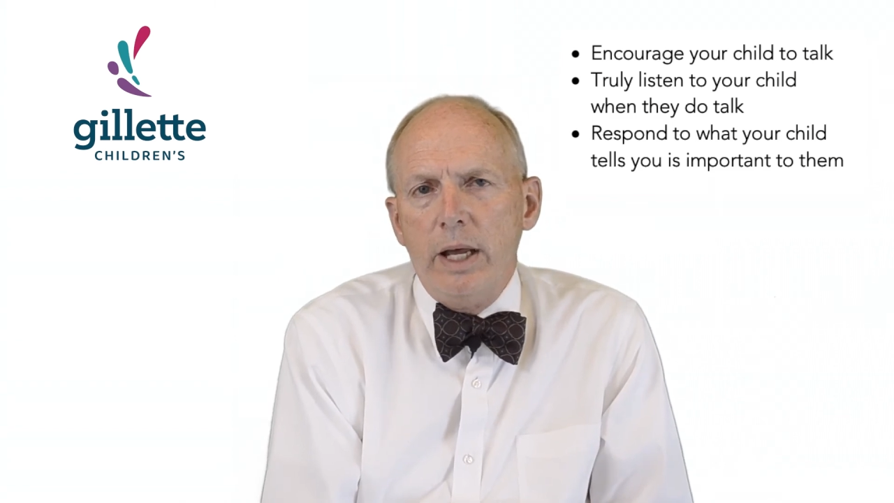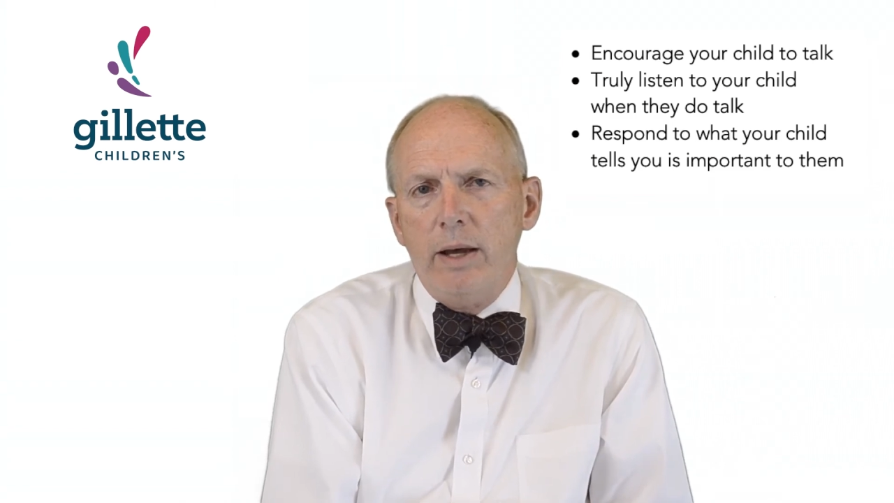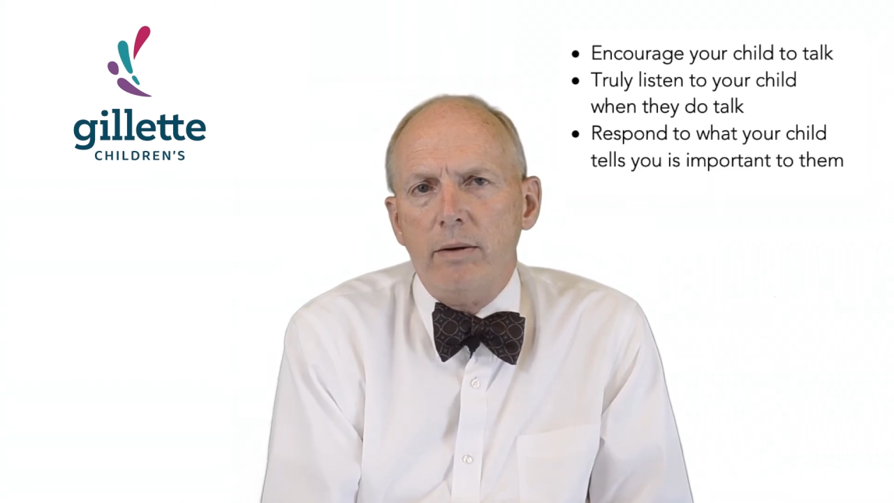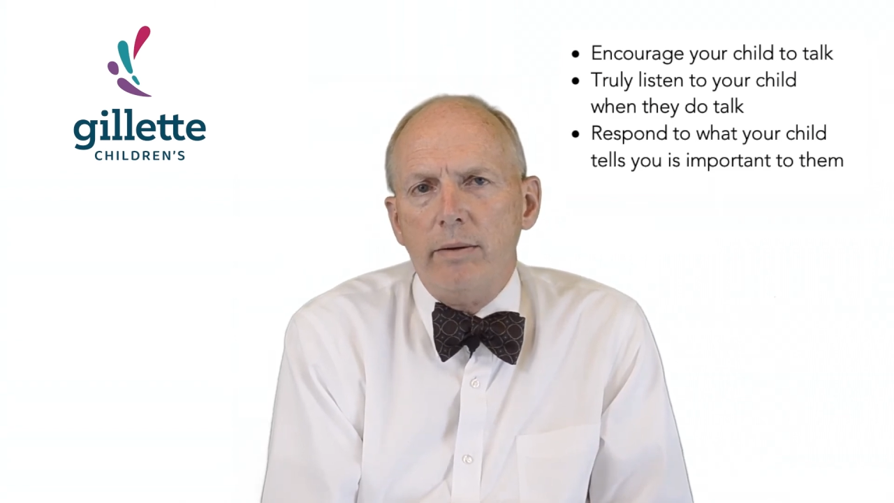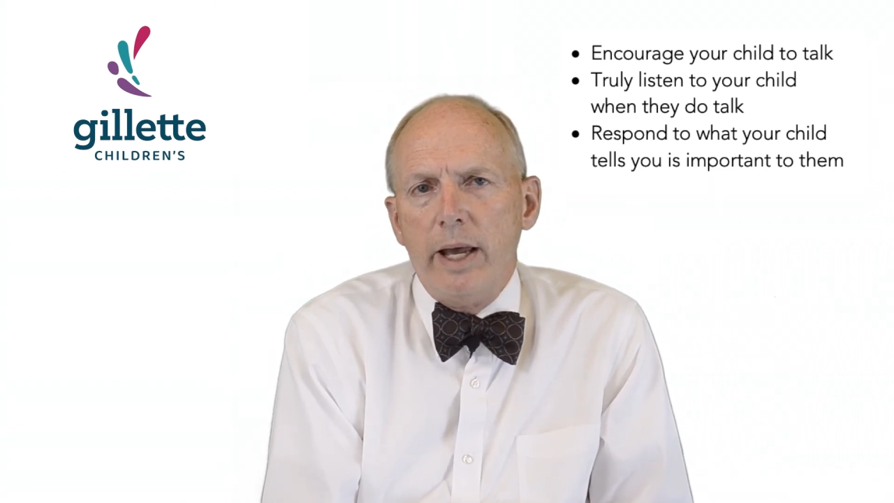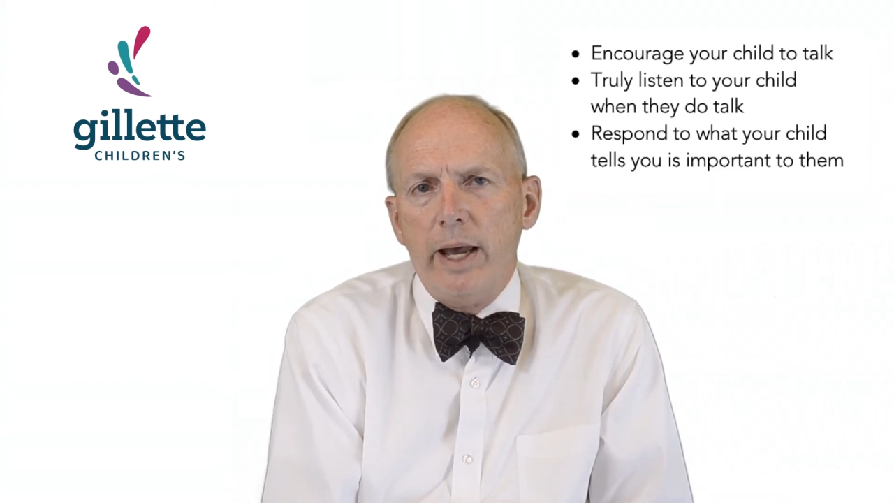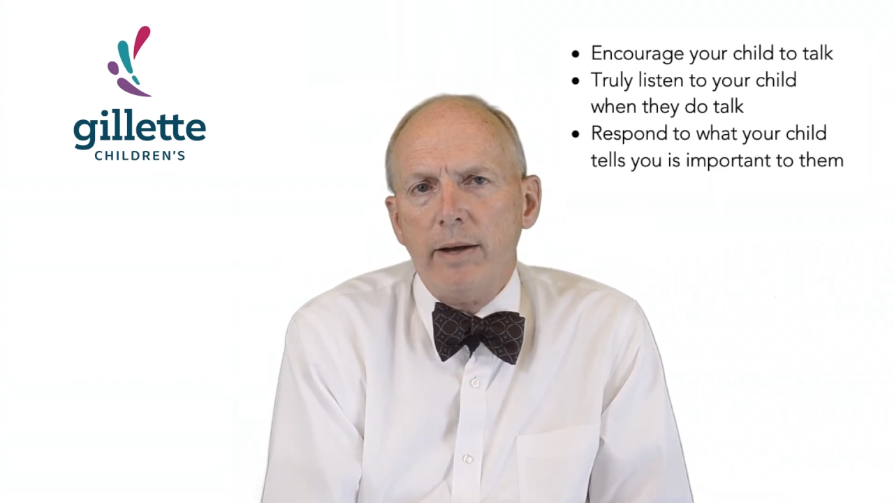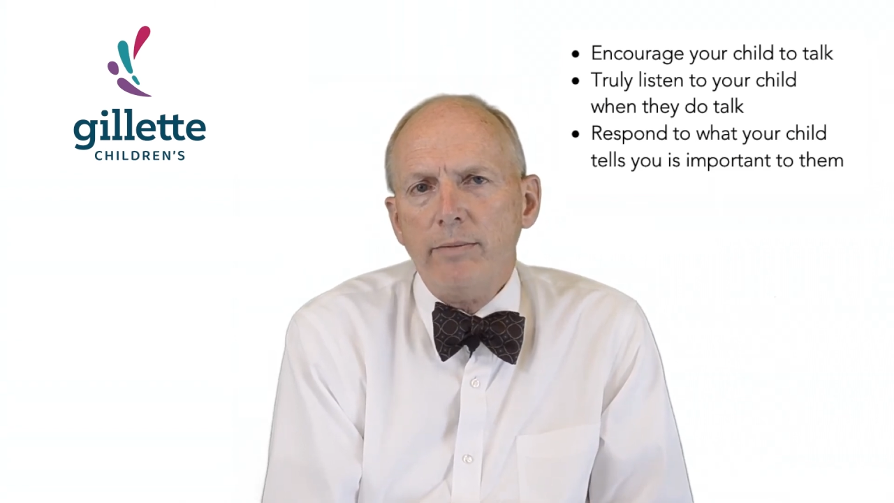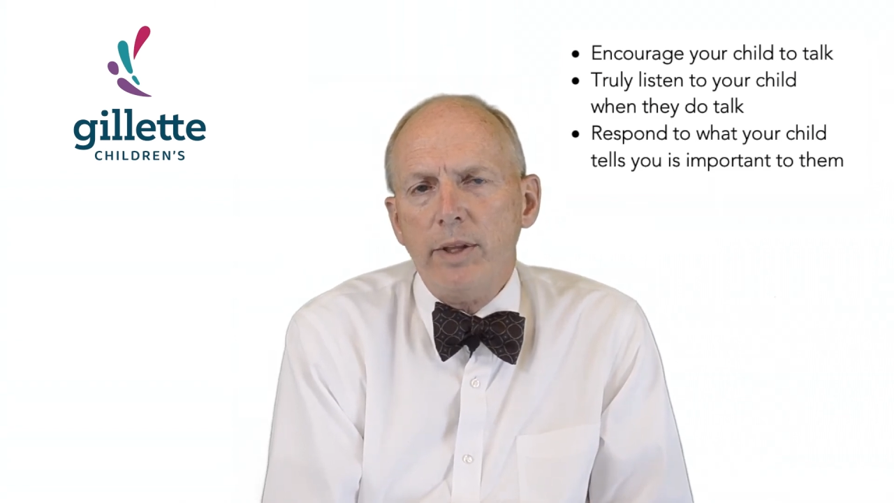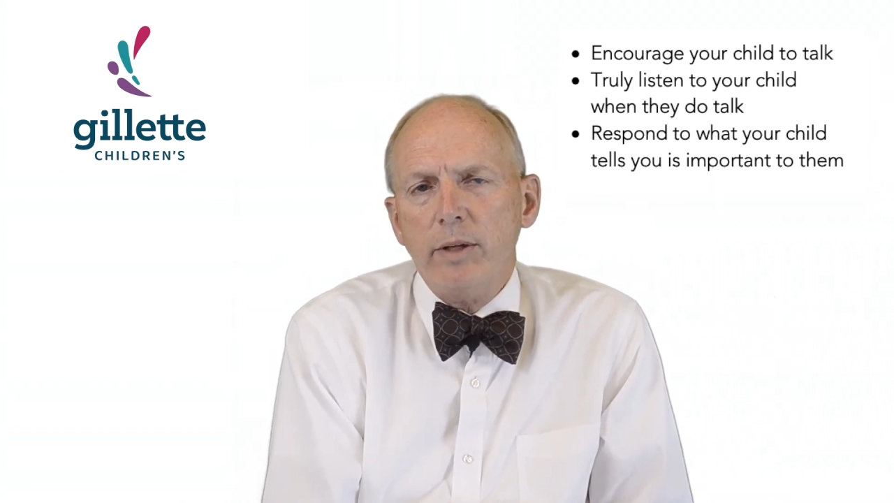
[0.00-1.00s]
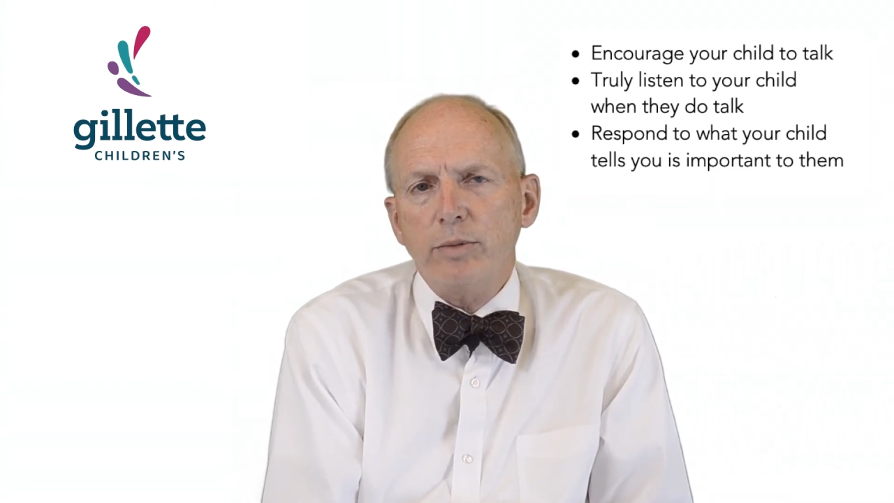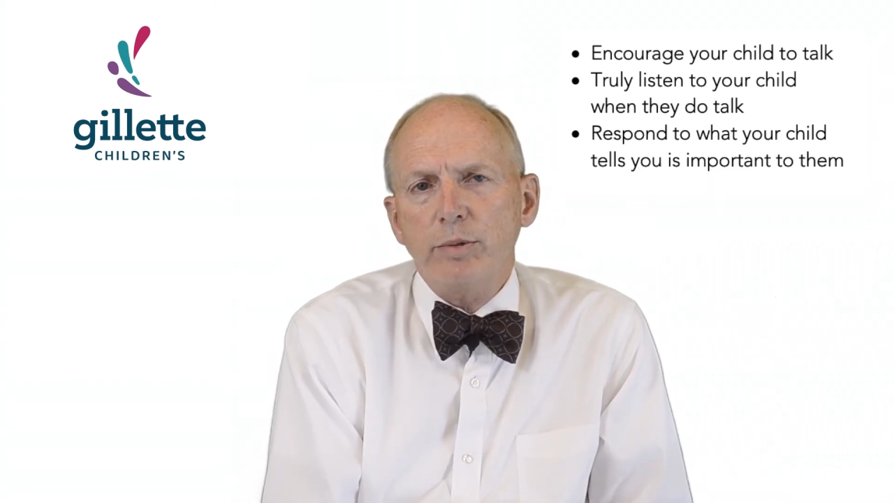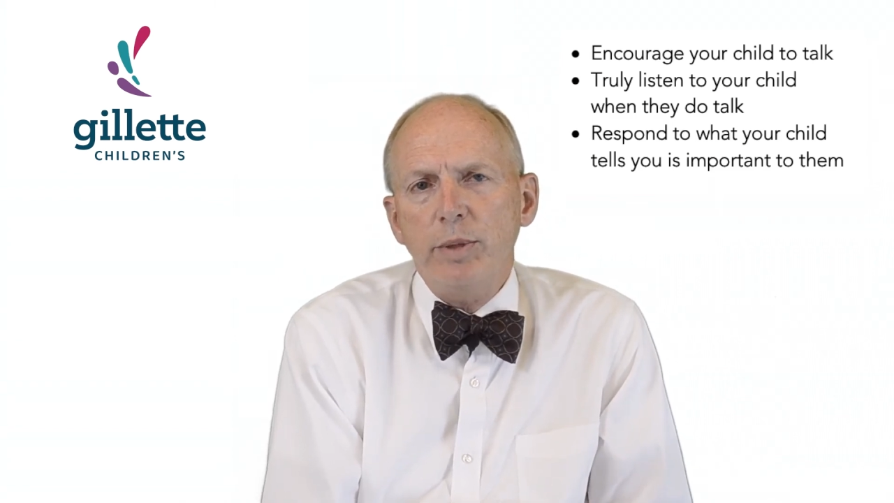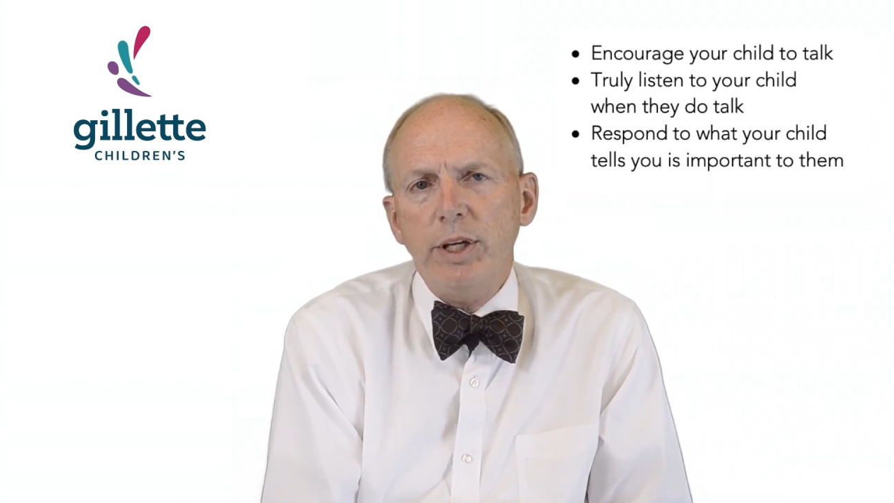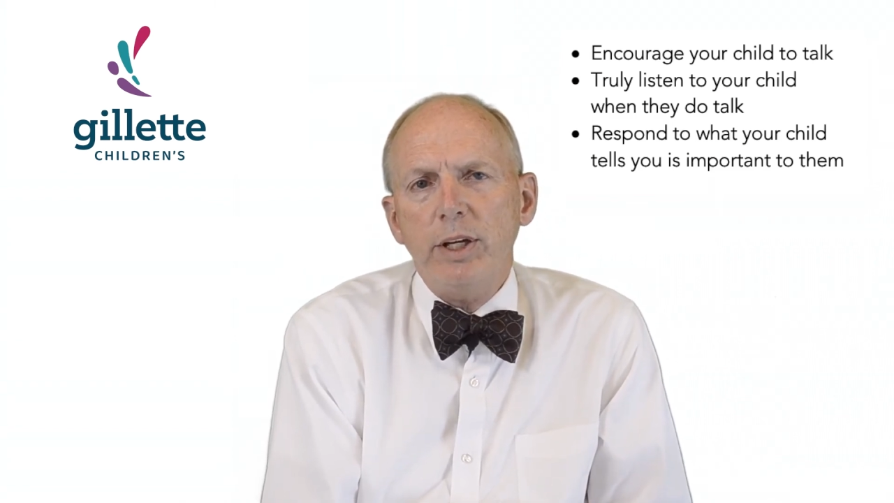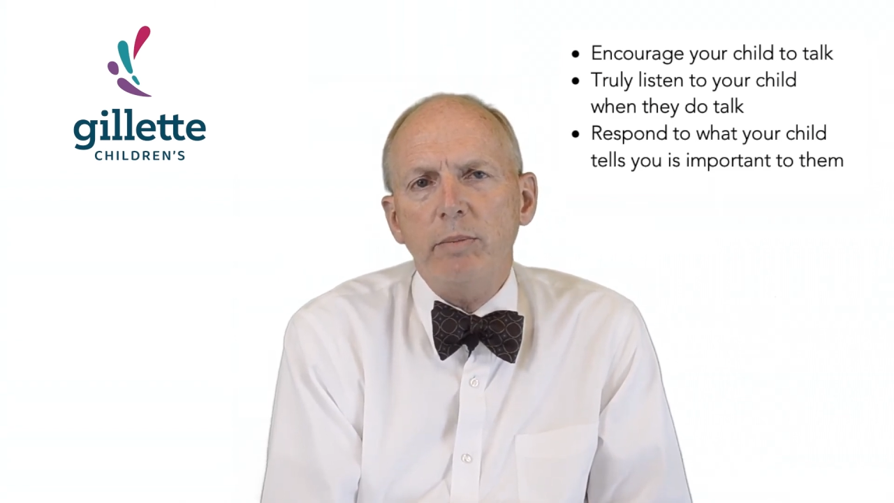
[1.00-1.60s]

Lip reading: have them speak